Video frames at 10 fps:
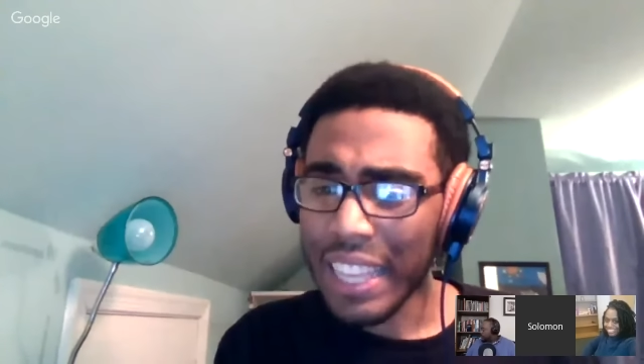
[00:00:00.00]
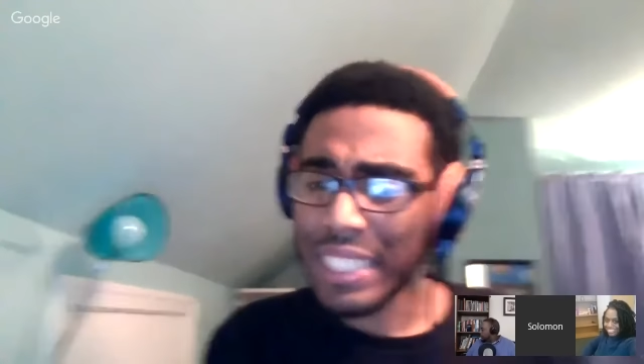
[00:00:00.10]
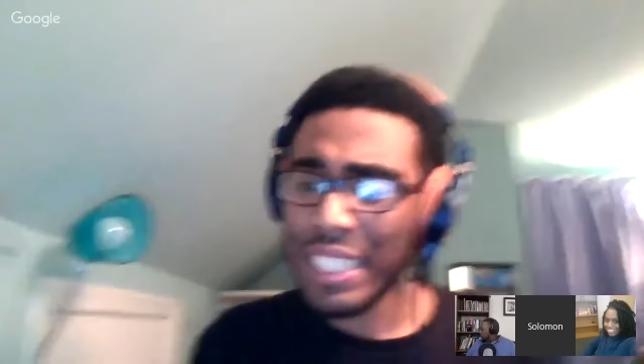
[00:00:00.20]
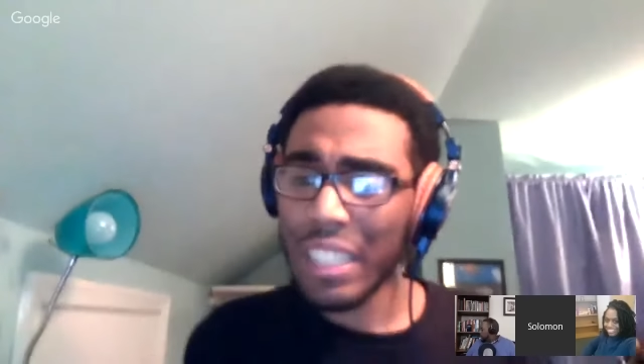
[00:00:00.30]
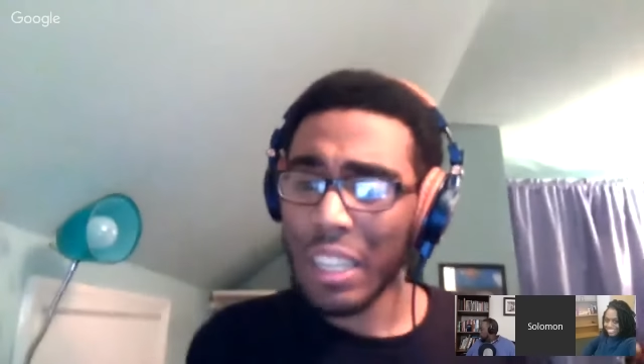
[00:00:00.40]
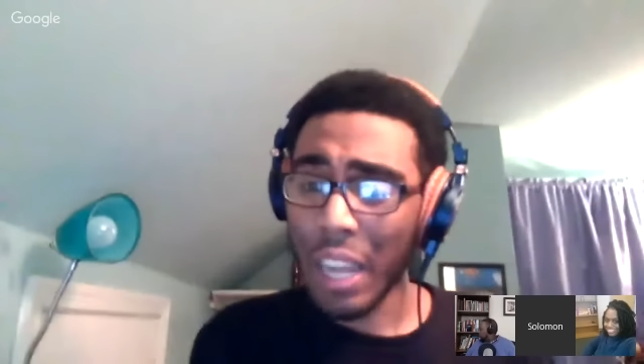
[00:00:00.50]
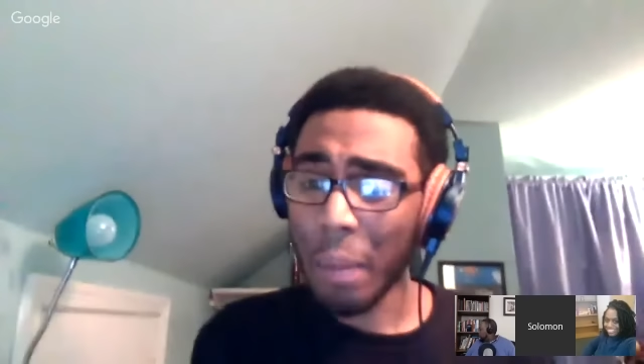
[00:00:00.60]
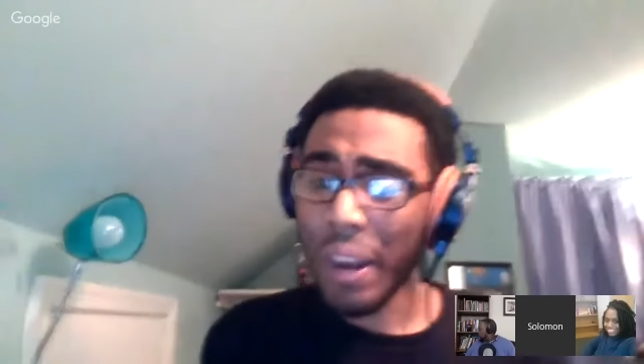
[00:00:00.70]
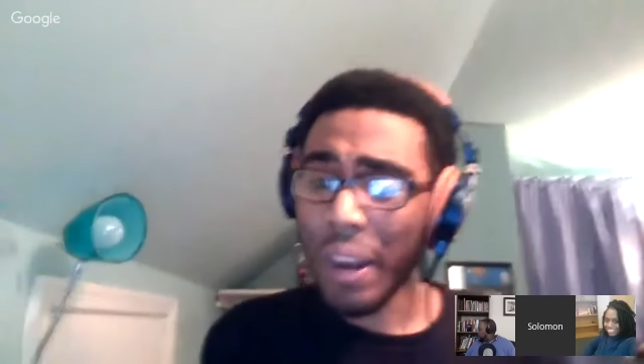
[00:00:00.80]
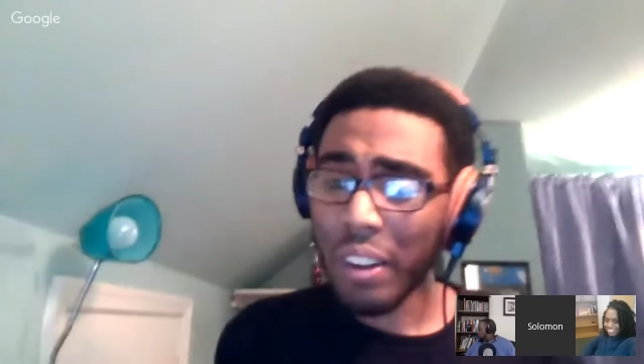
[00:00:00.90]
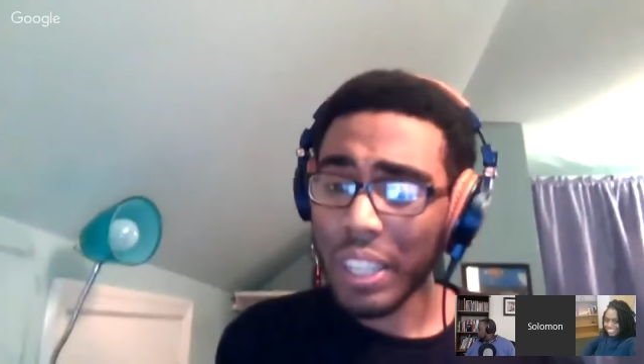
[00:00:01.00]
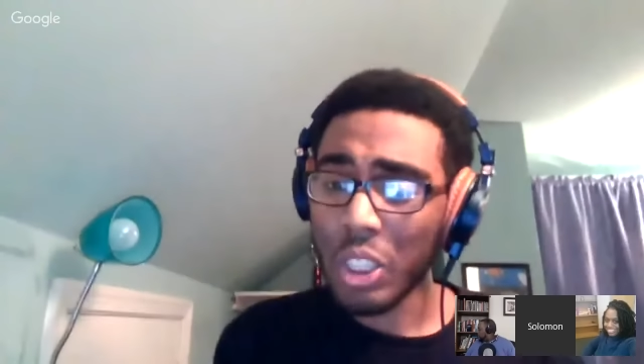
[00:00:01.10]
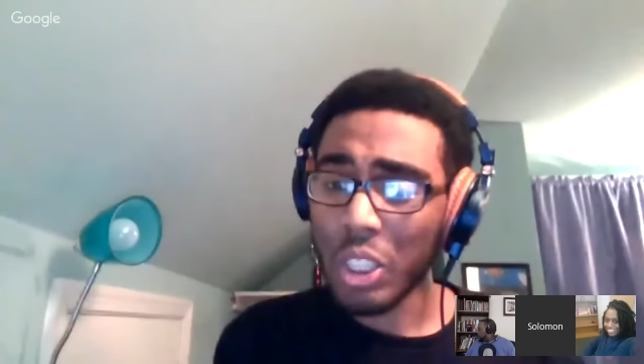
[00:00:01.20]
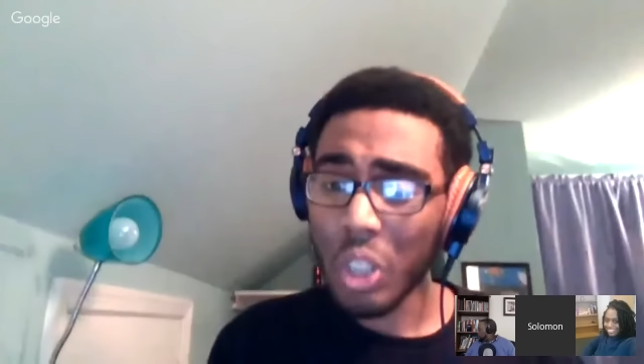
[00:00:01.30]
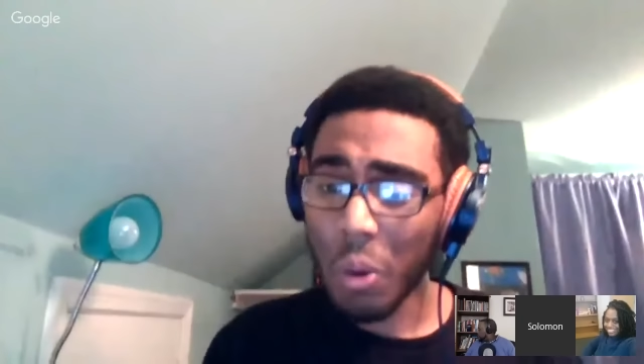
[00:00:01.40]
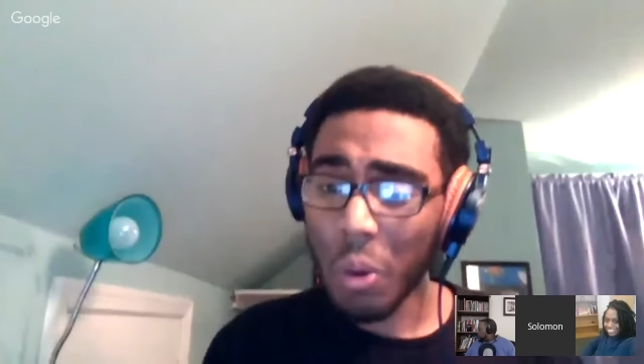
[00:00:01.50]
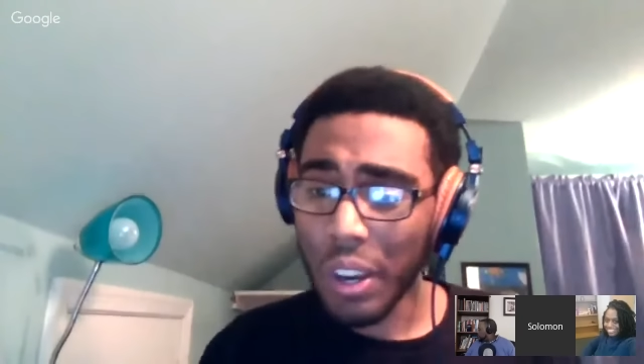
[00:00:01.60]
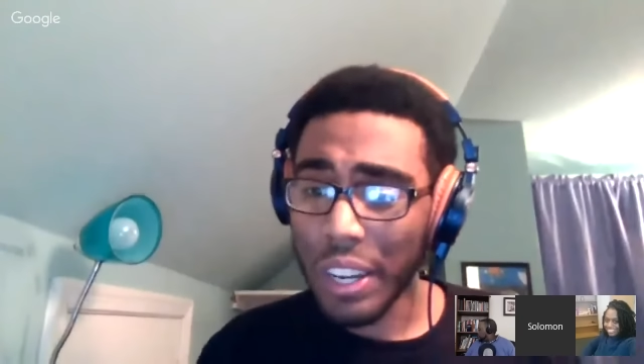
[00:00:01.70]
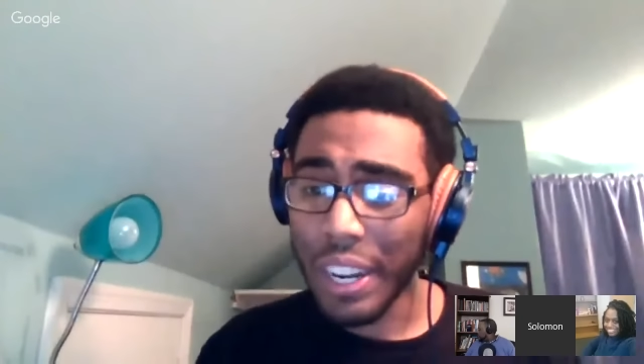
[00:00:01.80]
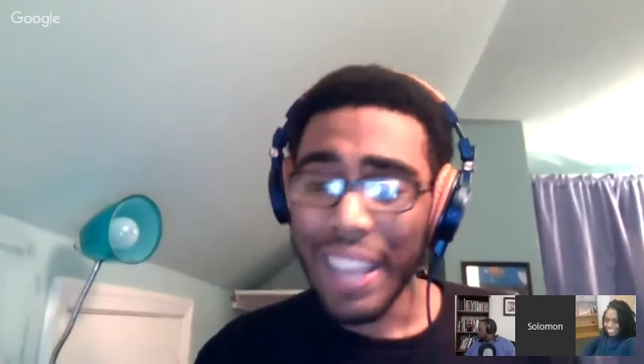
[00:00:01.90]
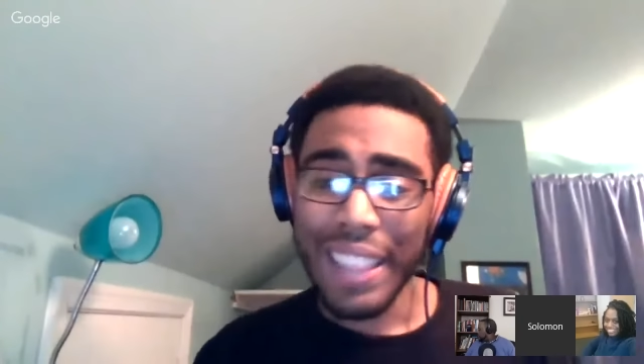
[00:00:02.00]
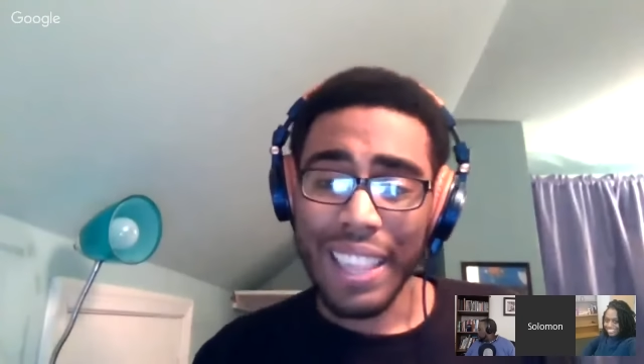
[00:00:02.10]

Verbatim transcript: that she that apparently is so good